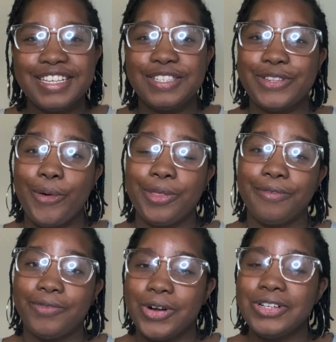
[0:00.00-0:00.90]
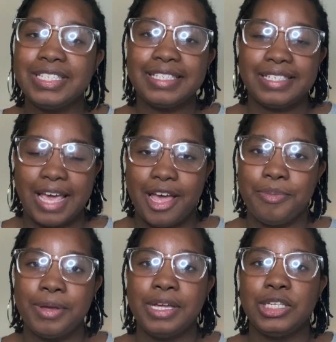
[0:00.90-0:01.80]
So the first
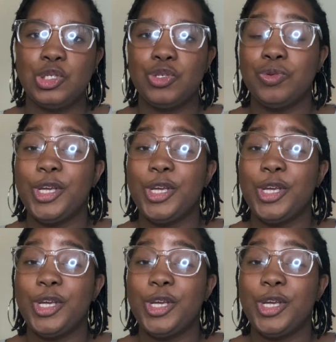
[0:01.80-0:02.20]
step to